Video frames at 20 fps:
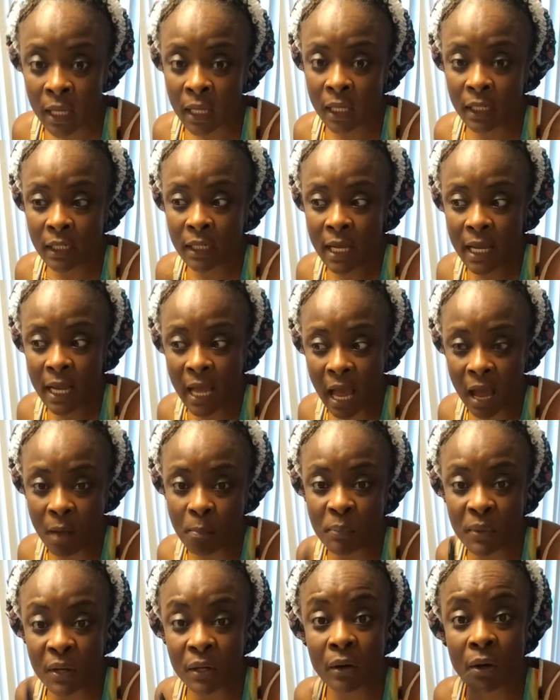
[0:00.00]
And then I
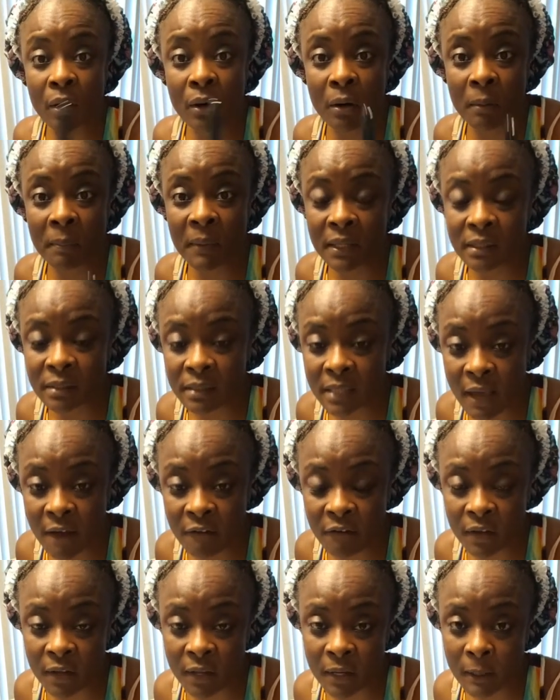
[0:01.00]
pick her up at
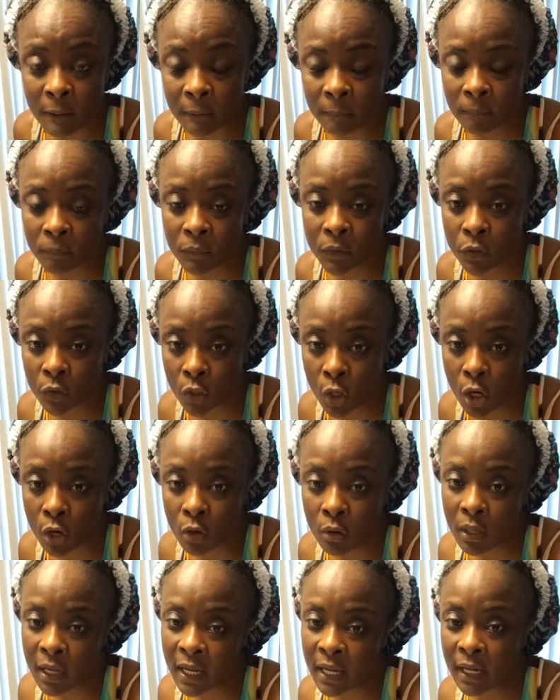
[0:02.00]
seven, you
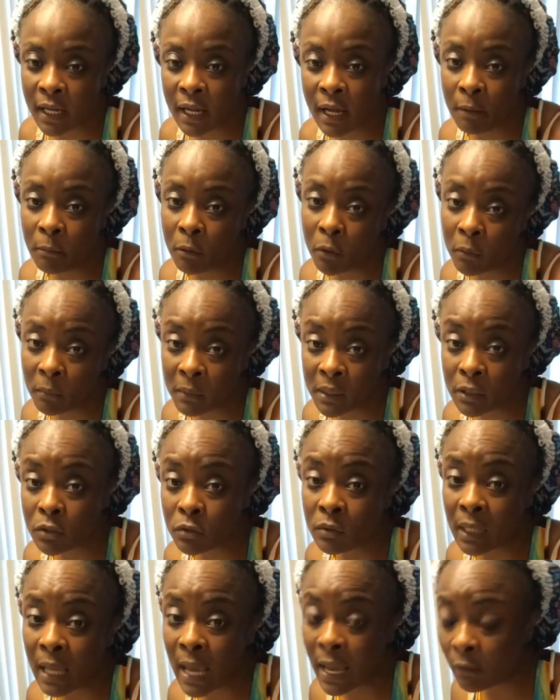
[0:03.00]
know, and come home and
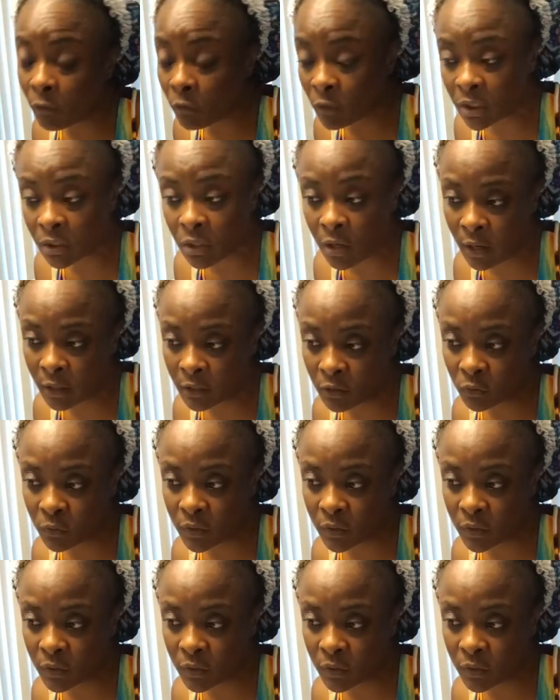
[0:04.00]
do language arts